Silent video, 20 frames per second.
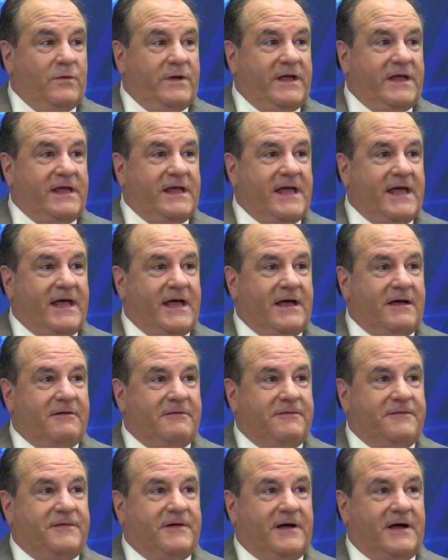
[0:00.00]
we
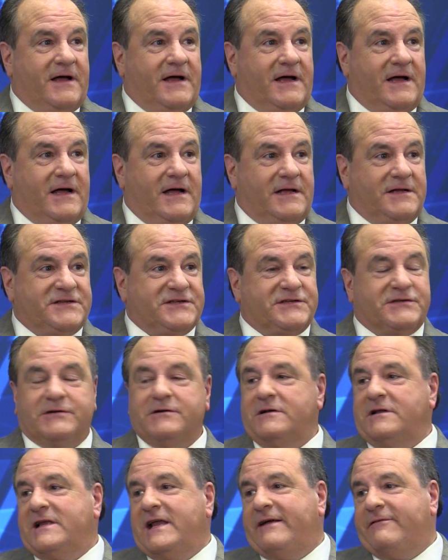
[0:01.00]
have
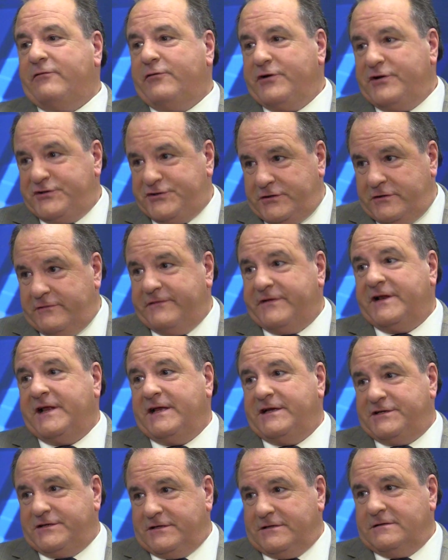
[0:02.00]
certainly have a
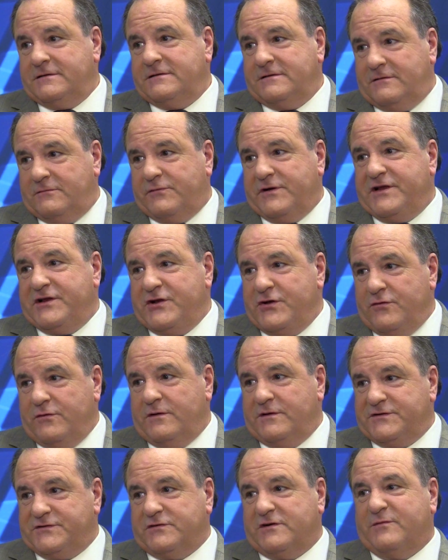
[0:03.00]
rejuvenation, a
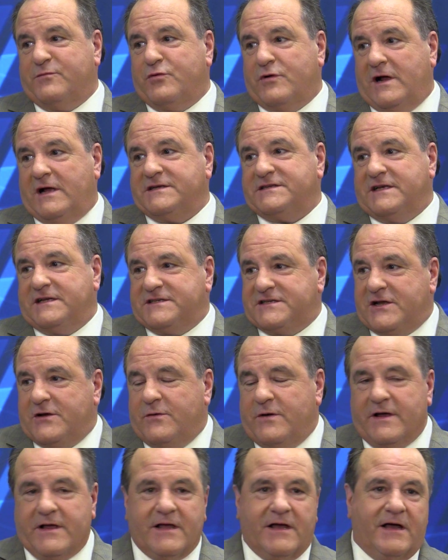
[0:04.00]
renewal sort of process
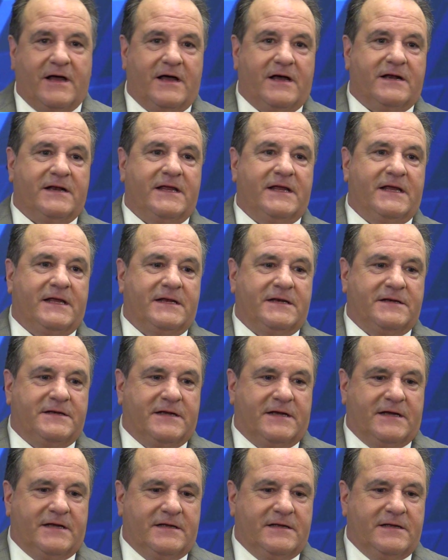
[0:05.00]
going on,
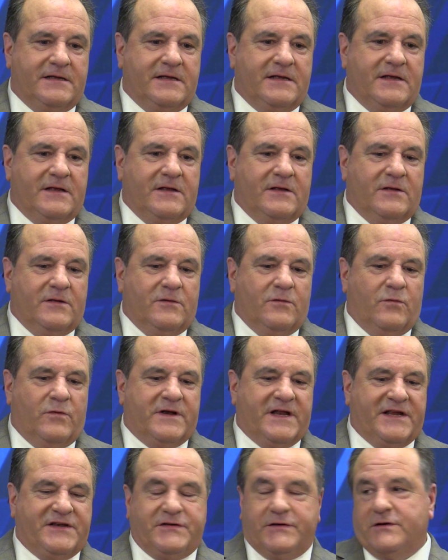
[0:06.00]
and
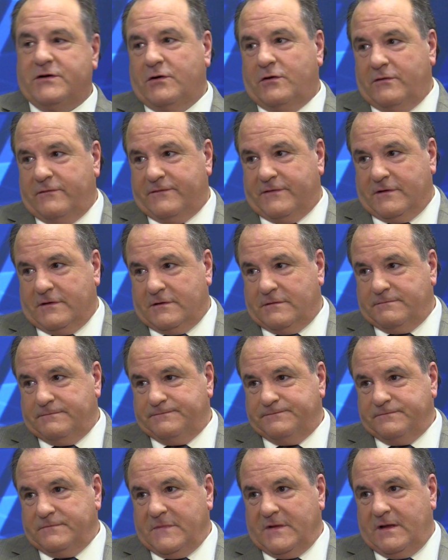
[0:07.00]
when I took over,
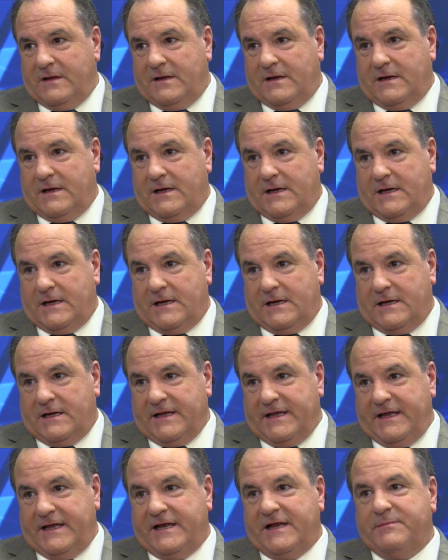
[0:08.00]

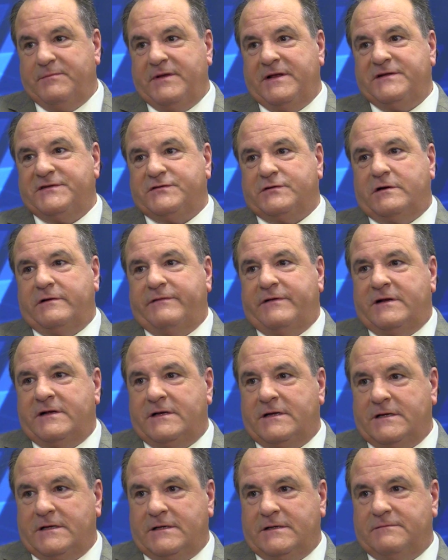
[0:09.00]
it had been sort of in
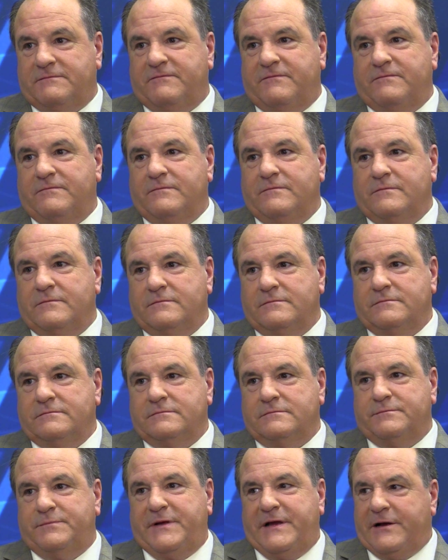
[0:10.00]
a
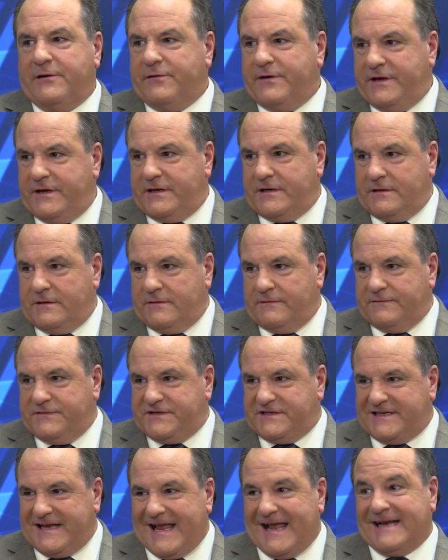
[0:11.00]
period of
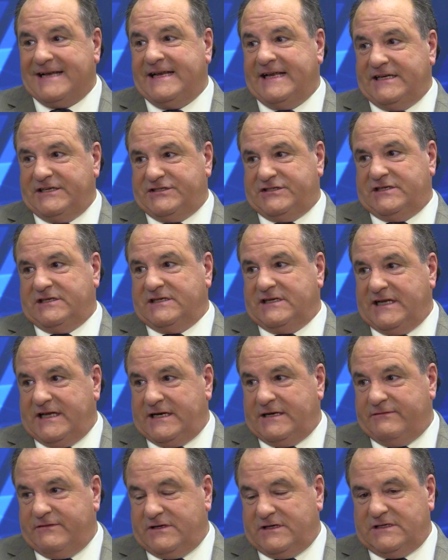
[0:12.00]
stagnation,
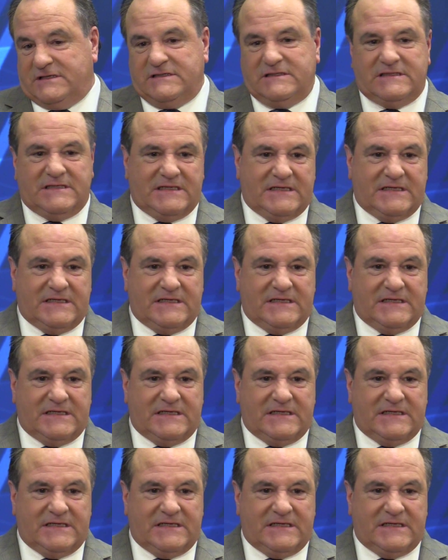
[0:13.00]
kind of a